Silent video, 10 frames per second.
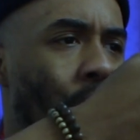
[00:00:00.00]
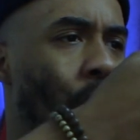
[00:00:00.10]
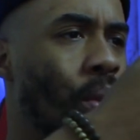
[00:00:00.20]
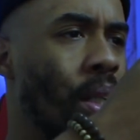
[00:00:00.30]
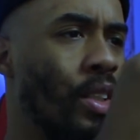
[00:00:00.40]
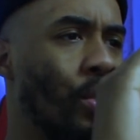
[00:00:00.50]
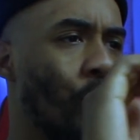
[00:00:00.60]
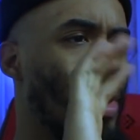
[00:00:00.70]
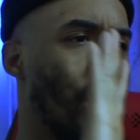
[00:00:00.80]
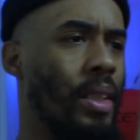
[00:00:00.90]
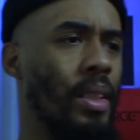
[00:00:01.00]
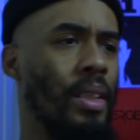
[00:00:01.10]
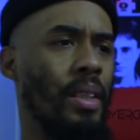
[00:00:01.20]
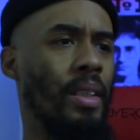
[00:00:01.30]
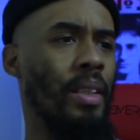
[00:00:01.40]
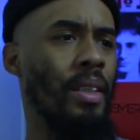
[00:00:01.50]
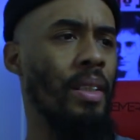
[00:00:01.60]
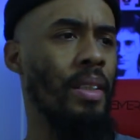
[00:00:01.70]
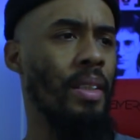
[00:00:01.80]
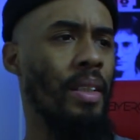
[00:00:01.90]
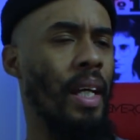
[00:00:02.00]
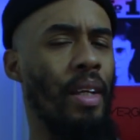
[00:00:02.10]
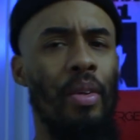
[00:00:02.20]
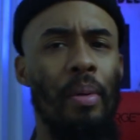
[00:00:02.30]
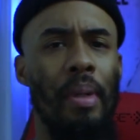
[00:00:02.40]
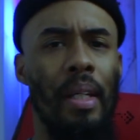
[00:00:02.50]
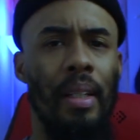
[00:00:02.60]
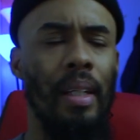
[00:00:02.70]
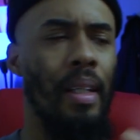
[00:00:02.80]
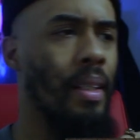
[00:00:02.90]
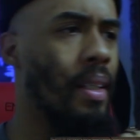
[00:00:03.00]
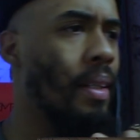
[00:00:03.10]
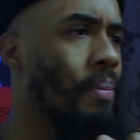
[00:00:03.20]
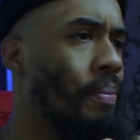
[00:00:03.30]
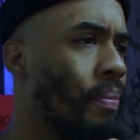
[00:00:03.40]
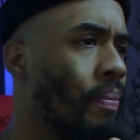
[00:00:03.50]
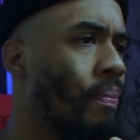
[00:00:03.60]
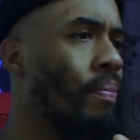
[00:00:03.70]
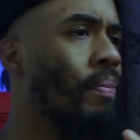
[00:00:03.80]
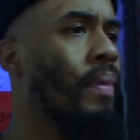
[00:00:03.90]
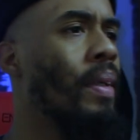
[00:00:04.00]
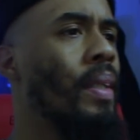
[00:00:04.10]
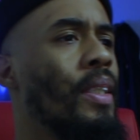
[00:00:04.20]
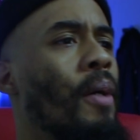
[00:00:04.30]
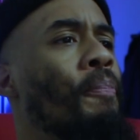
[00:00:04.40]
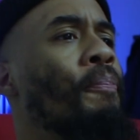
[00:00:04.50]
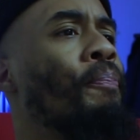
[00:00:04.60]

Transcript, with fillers: No need to rush. Like, you can be clean like that. Let's go.